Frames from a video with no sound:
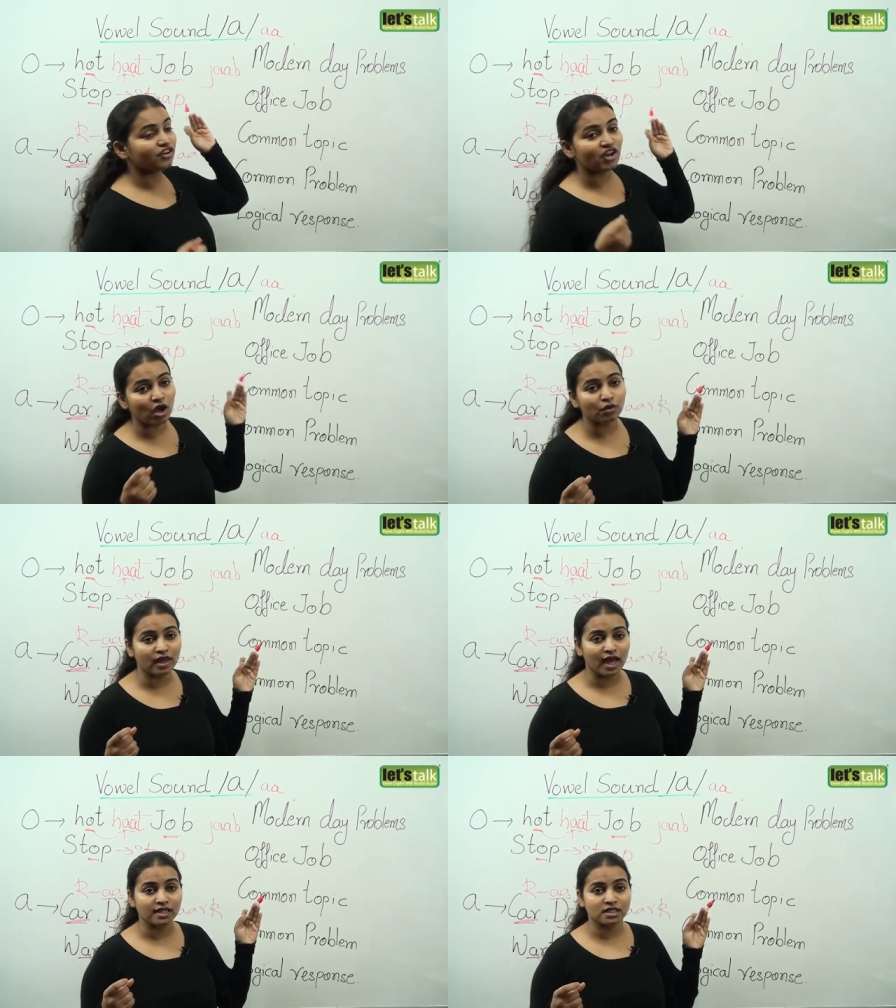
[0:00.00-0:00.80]
know
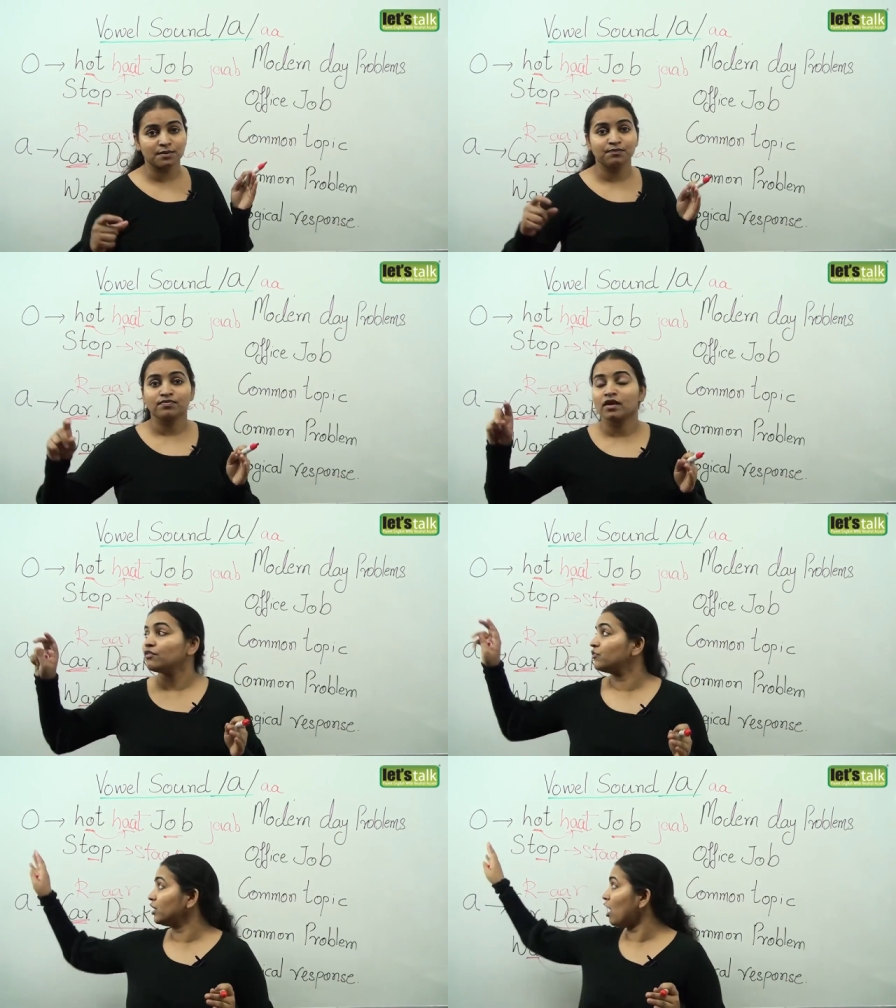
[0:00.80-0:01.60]
that
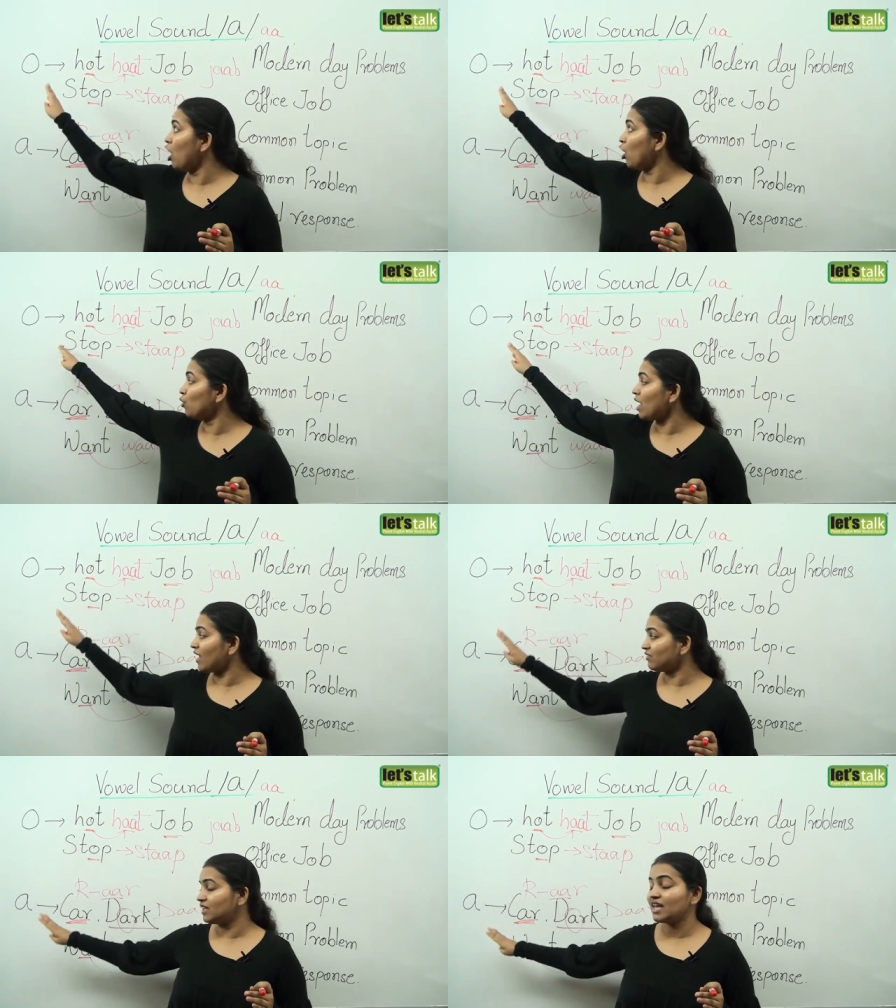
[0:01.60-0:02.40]
the O
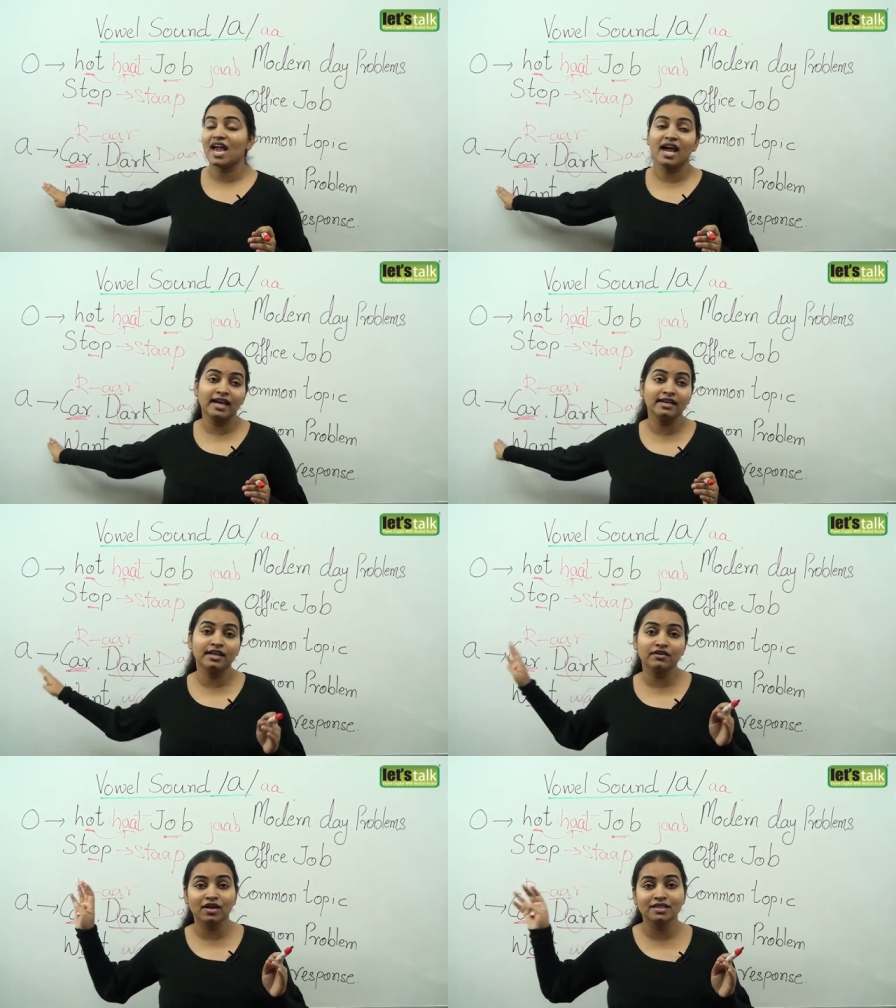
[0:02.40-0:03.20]
and the A
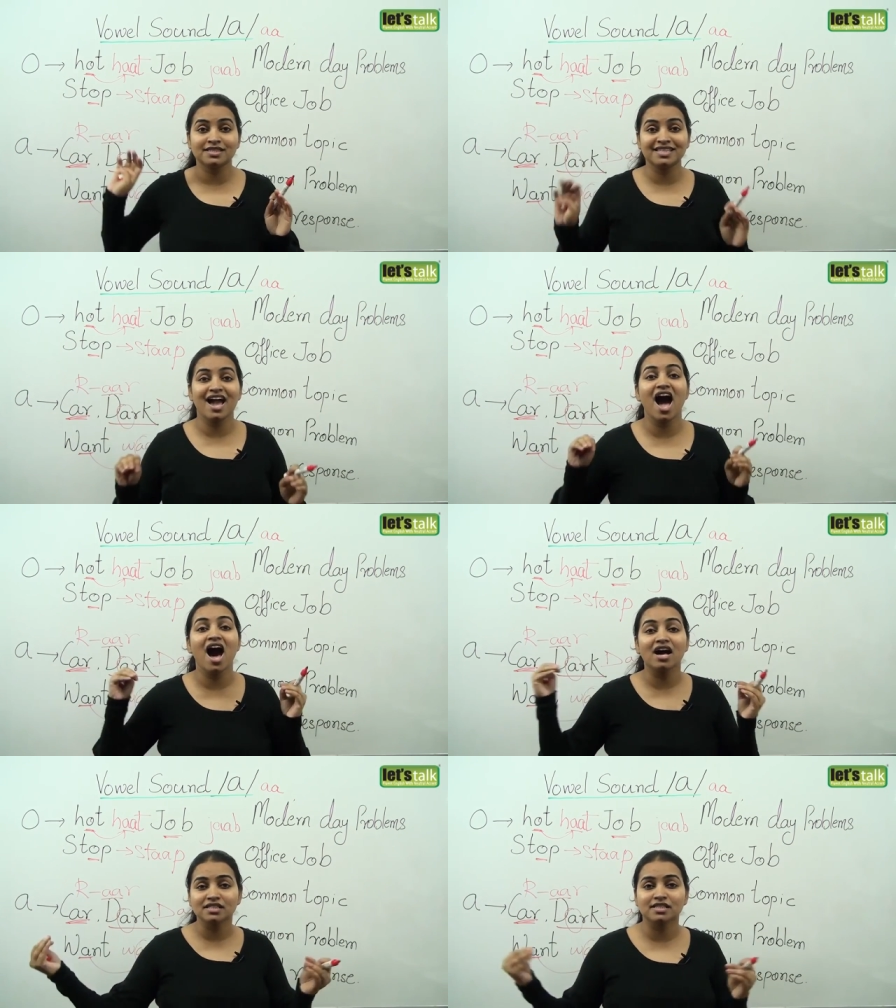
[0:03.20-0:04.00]
give us the
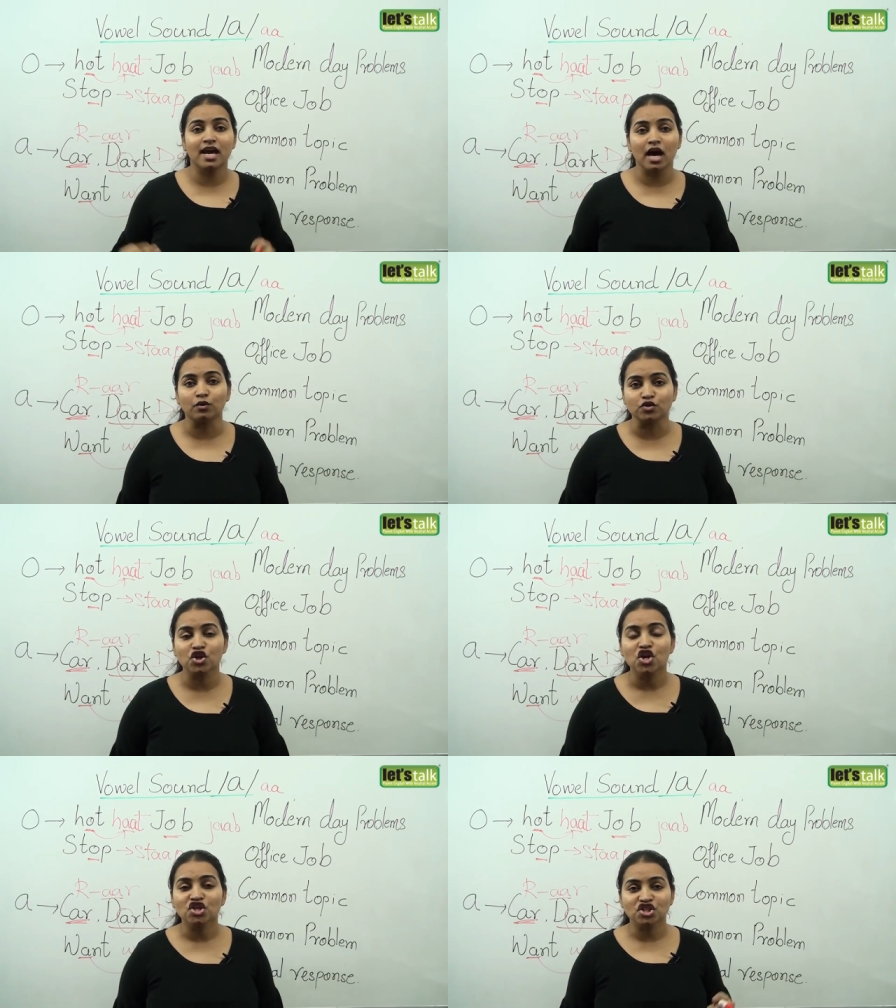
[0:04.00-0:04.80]
R sound.
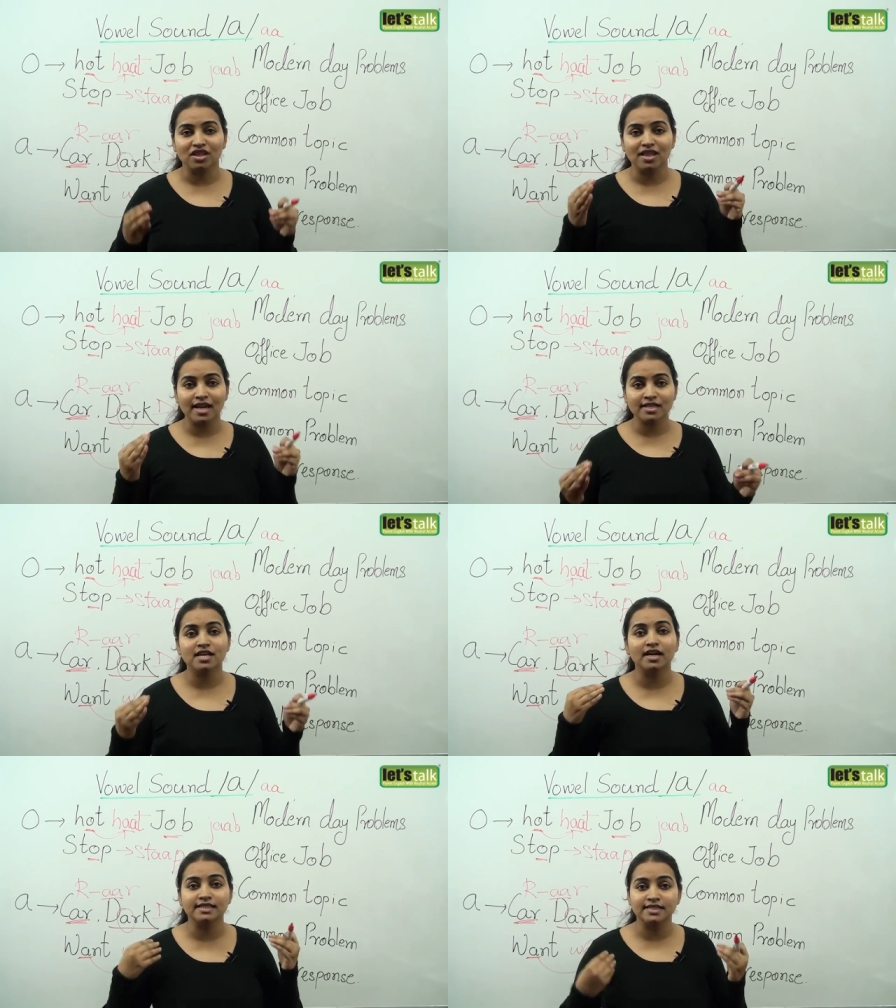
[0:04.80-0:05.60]
So let us
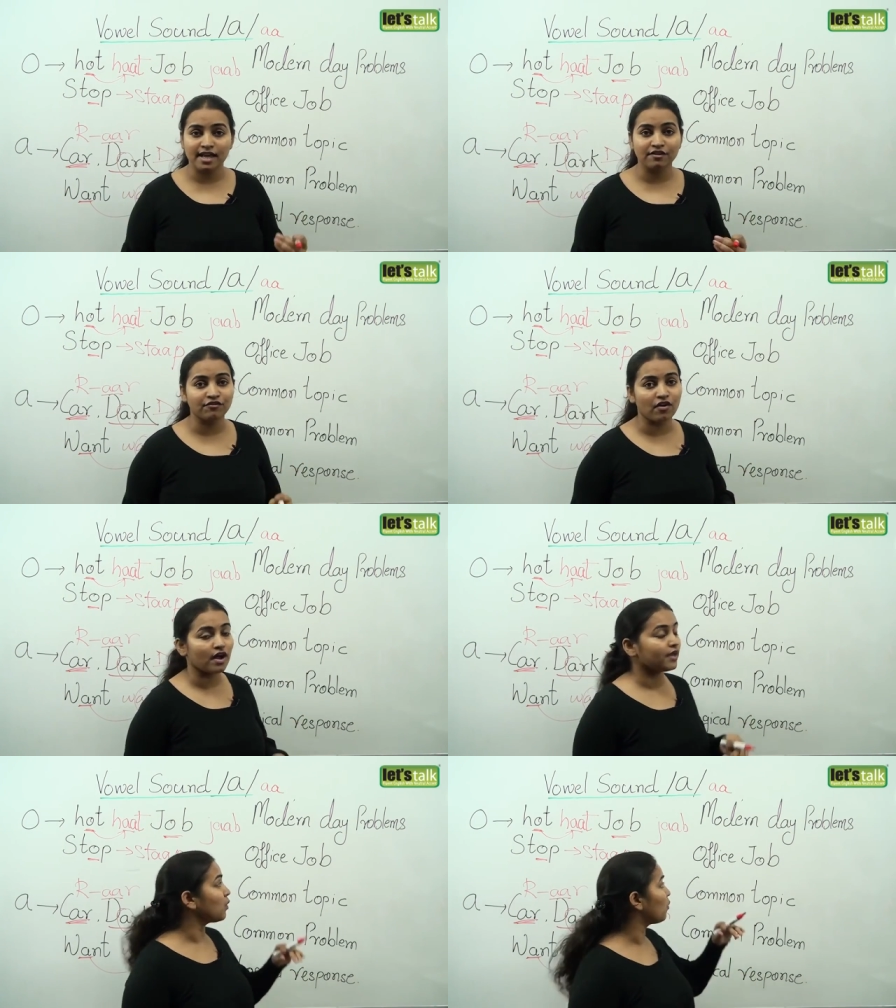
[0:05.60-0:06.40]

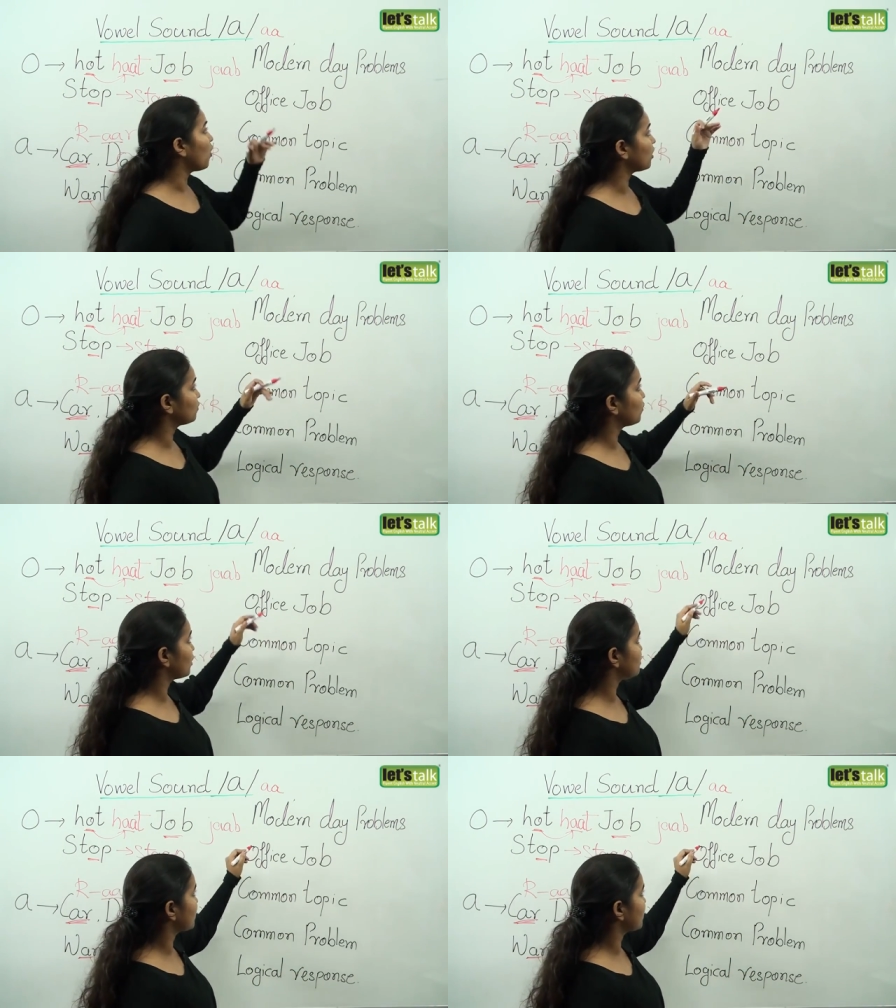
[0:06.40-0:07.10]
identify what words